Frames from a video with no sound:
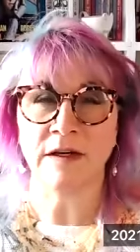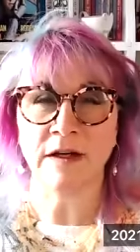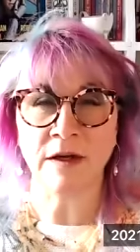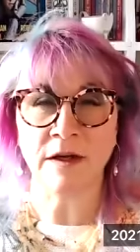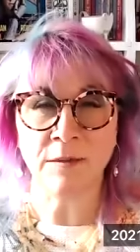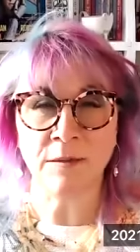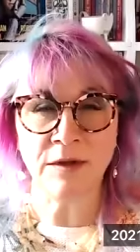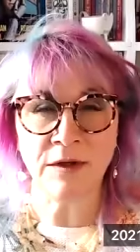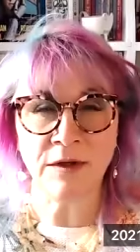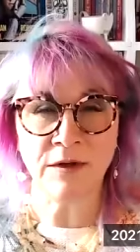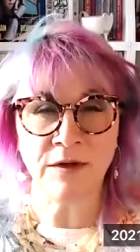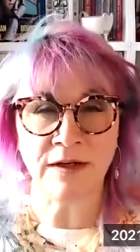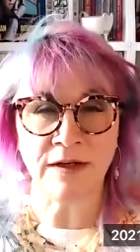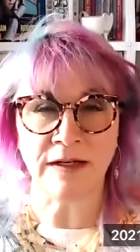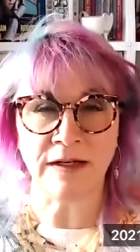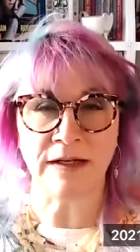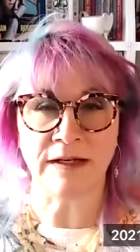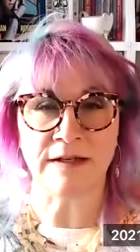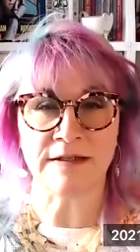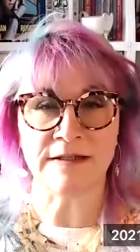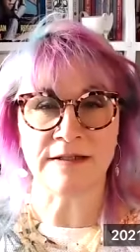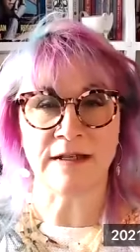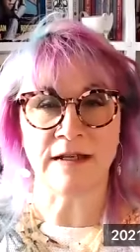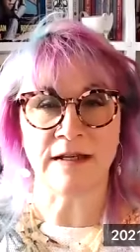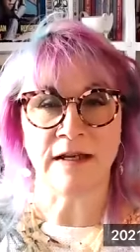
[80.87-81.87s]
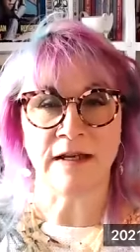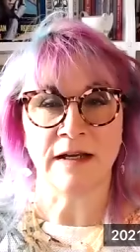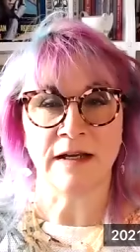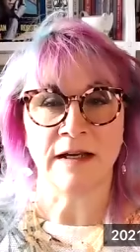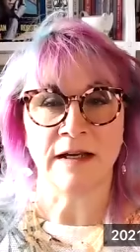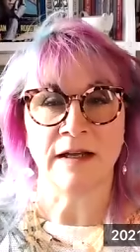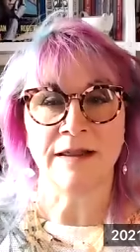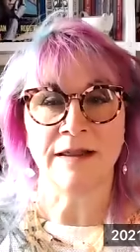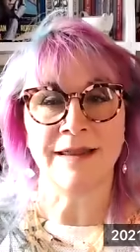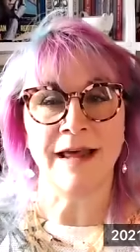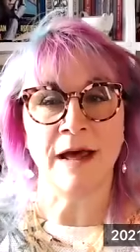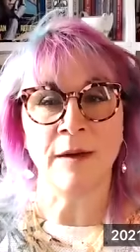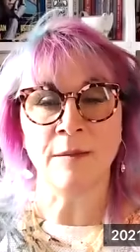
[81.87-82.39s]
communities
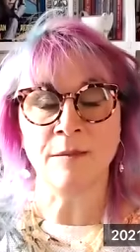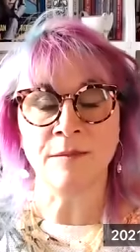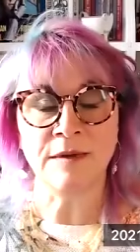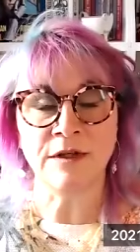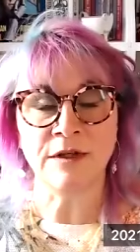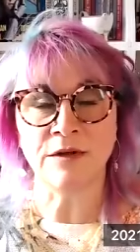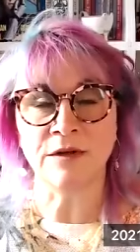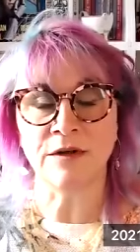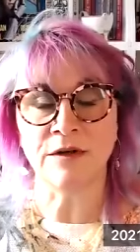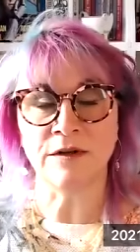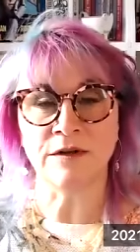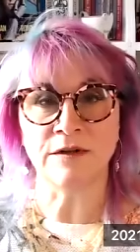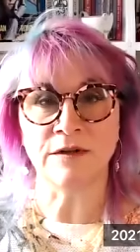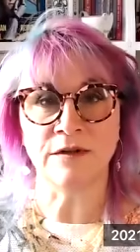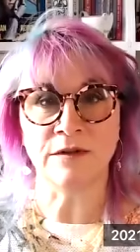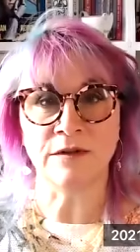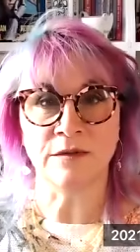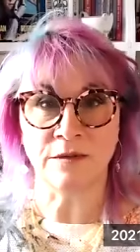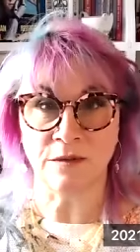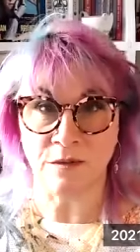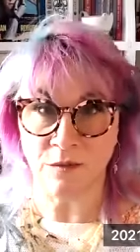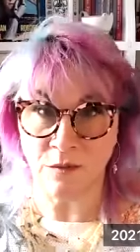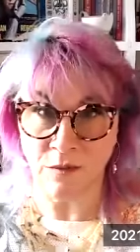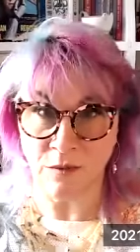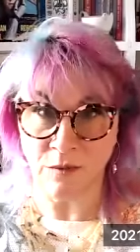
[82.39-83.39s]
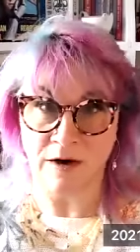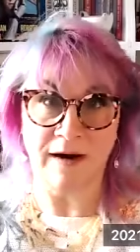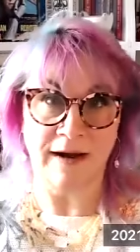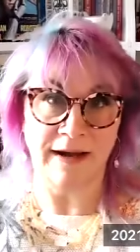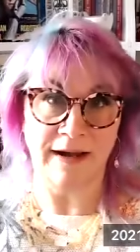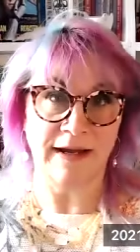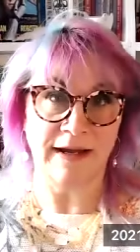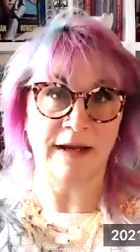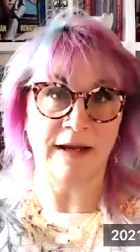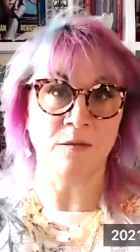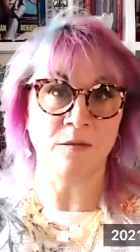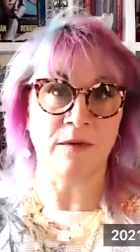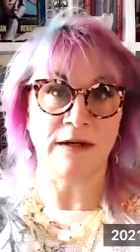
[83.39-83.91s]
that mirrored where I
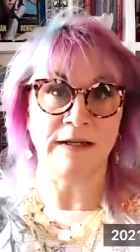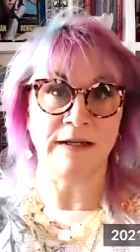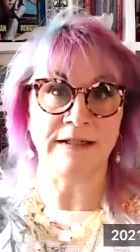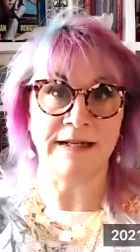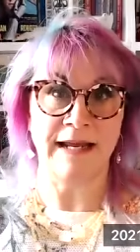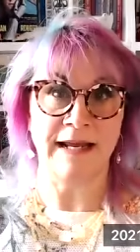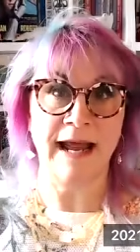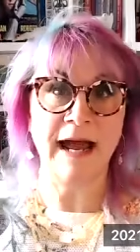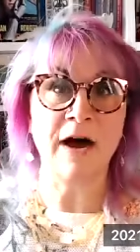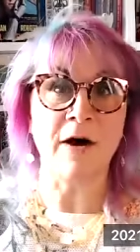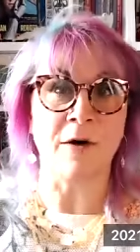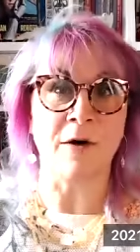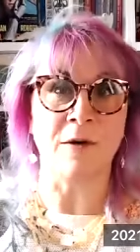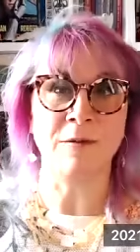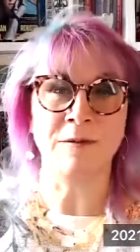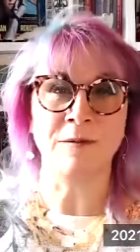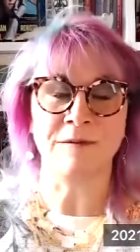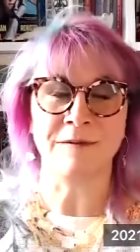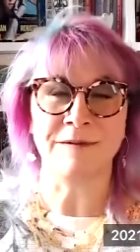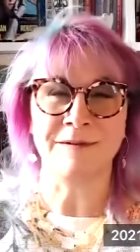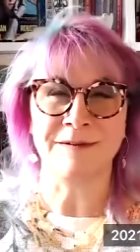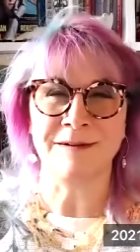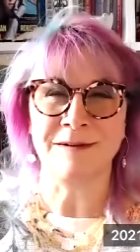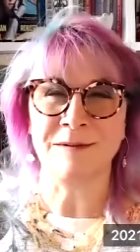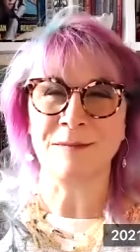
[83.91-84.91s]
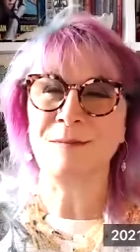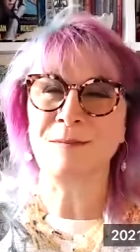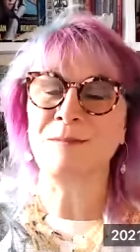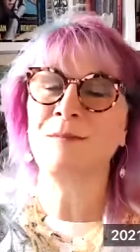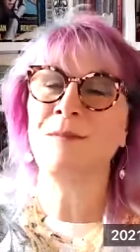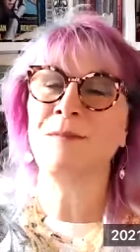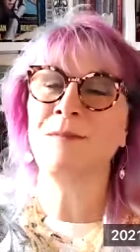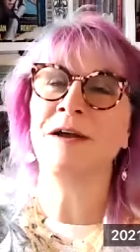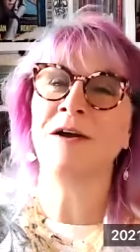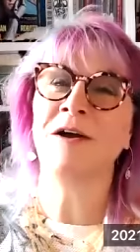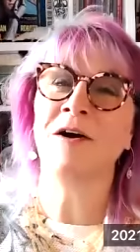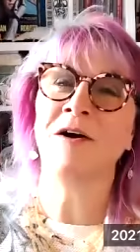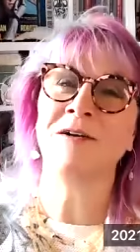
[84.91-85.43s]
am right now,
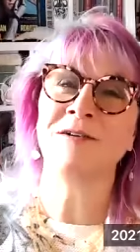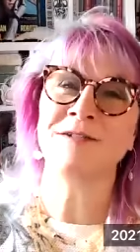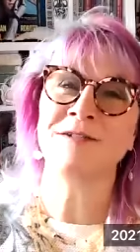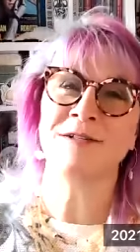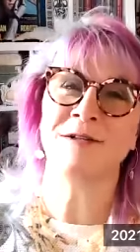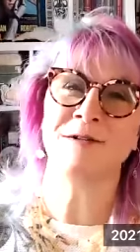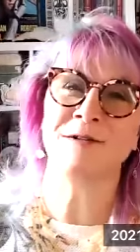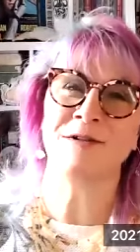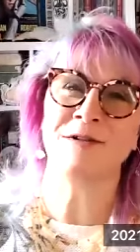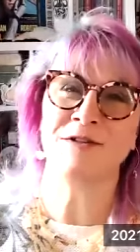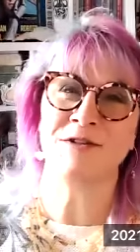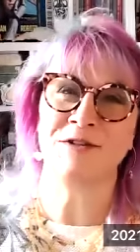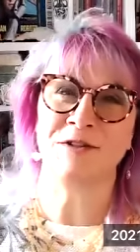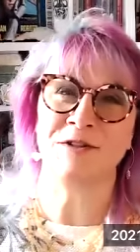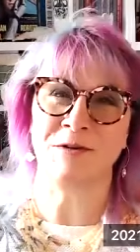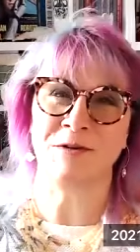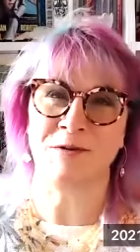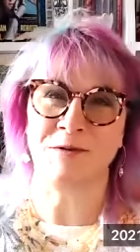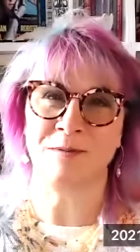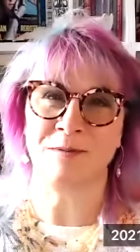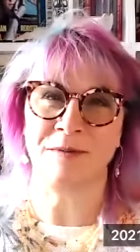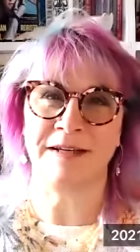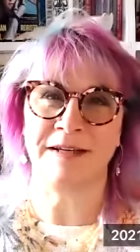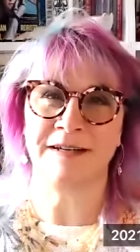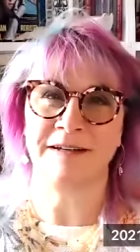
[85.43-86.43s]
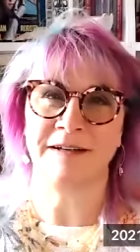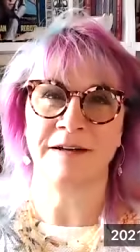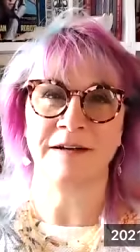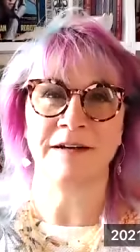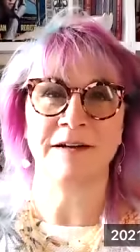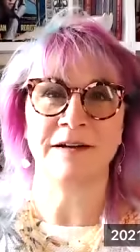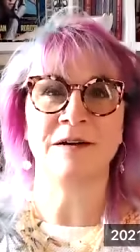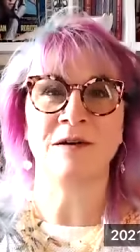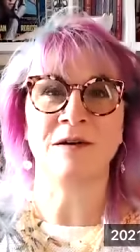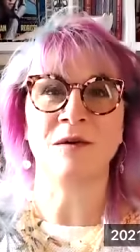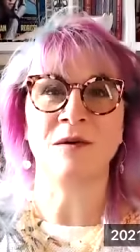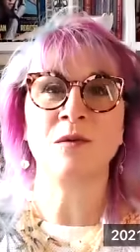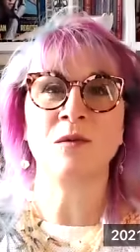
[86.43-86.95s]
but also showed me
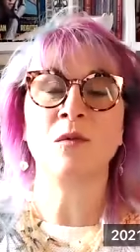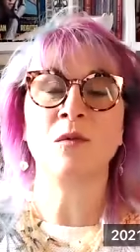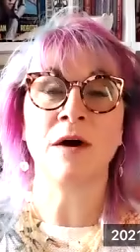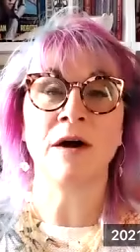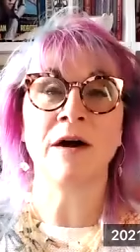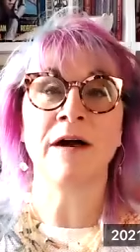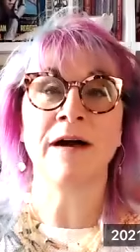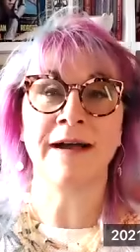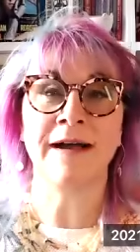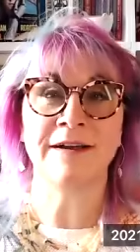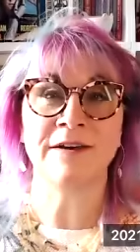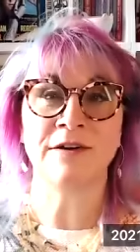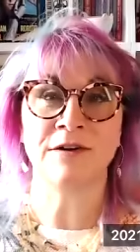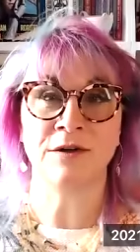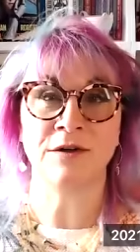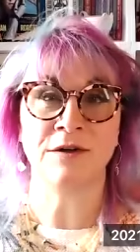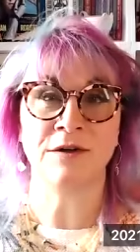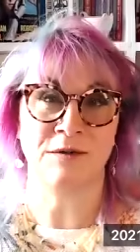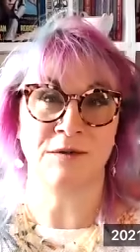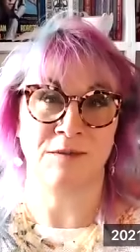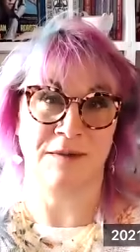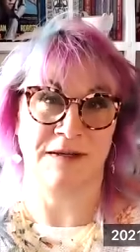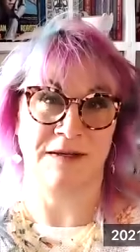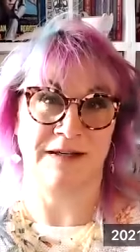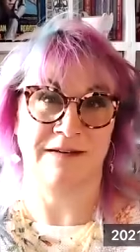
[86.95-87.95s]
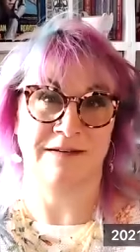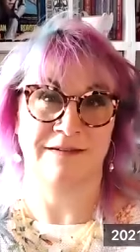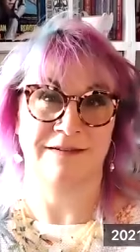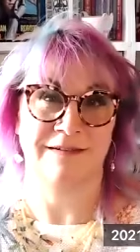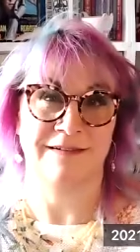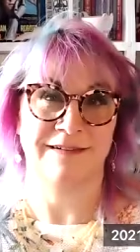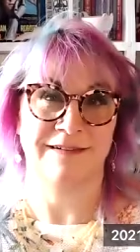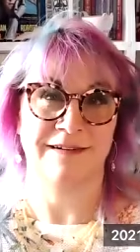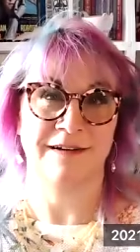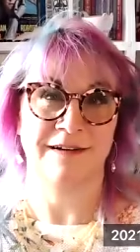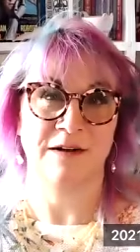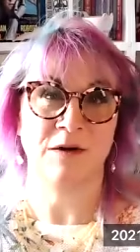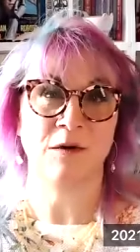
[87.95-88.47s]
where I could be
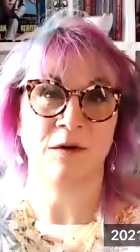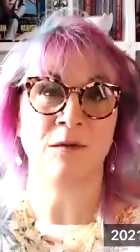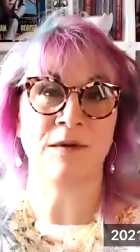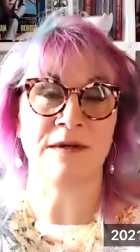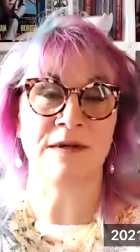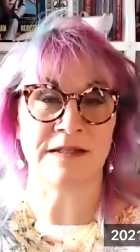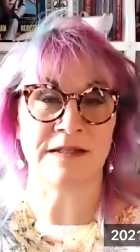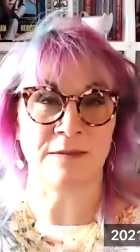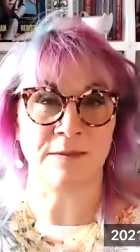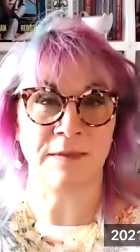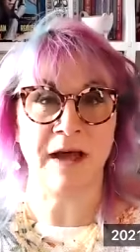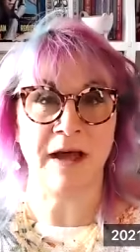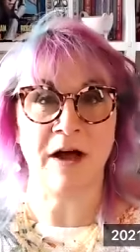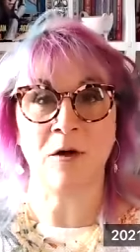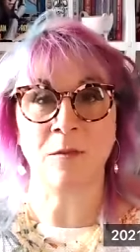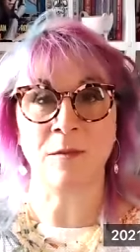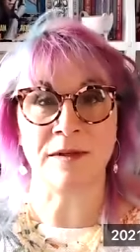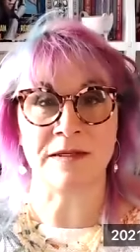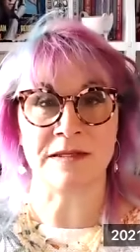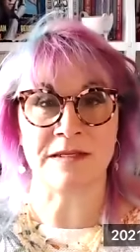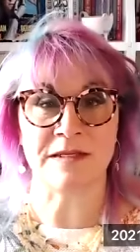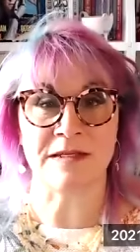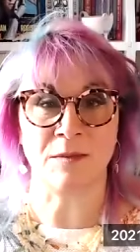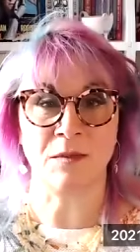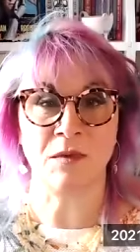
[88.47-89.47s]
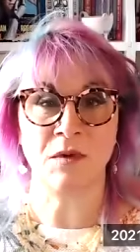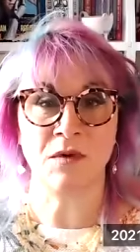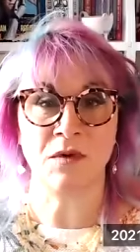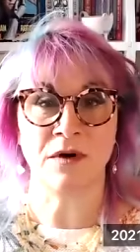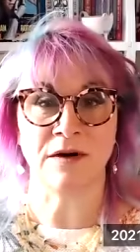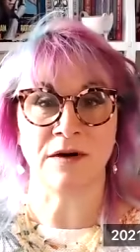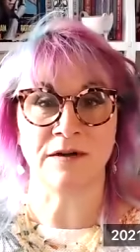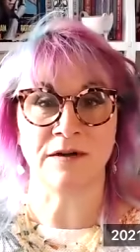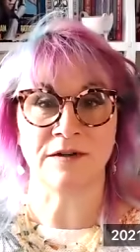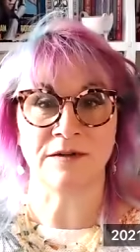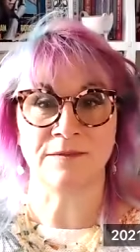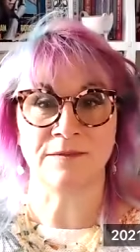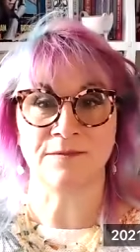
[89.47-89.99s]
with some help and
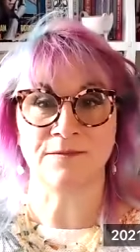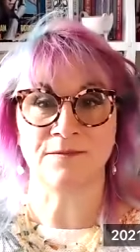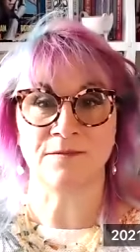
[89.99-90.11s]
support.